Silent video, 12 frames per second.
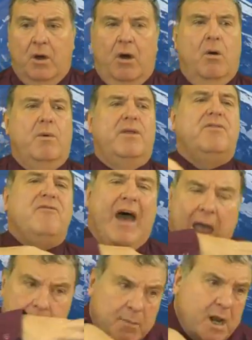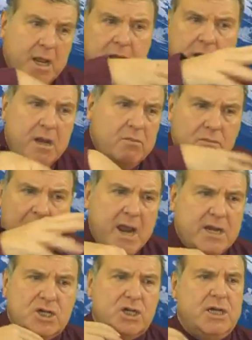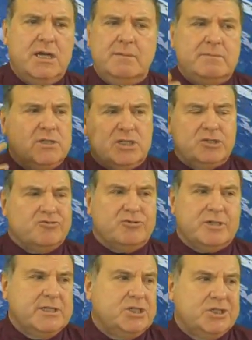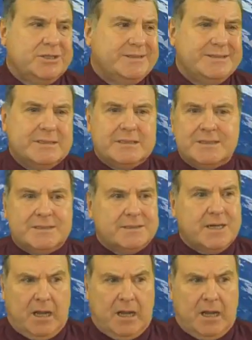or with family, regimes and traditions,